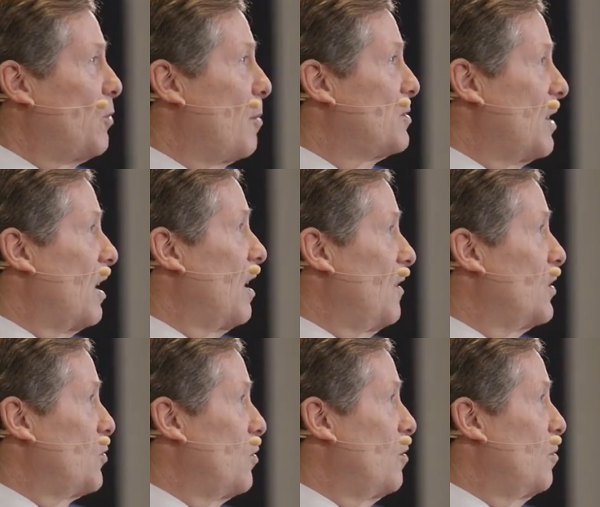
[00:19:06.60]
ones represented in
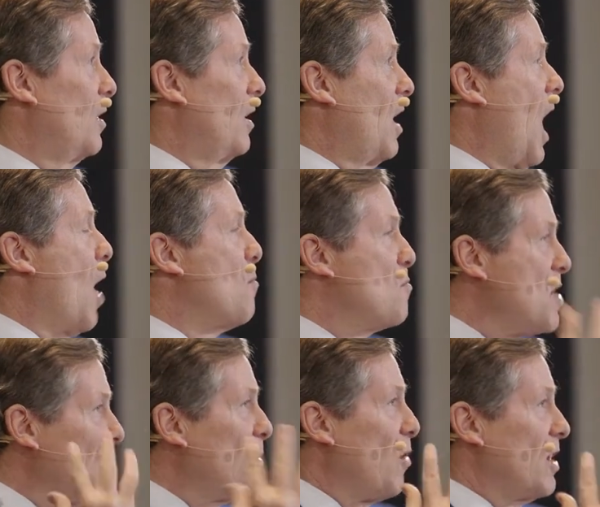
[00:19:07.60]
this room. A
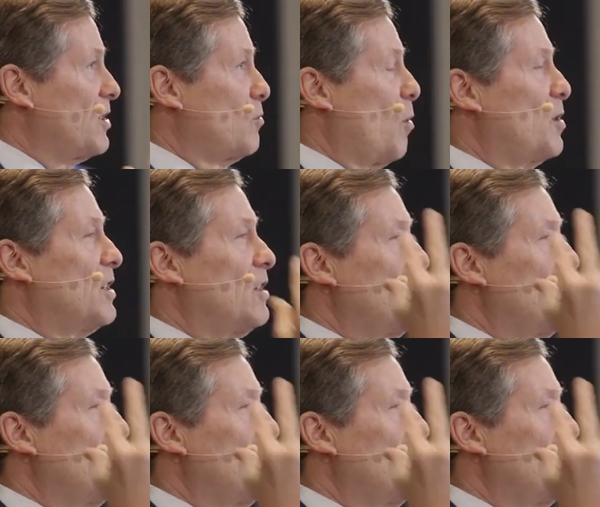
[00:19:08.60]
big presence where we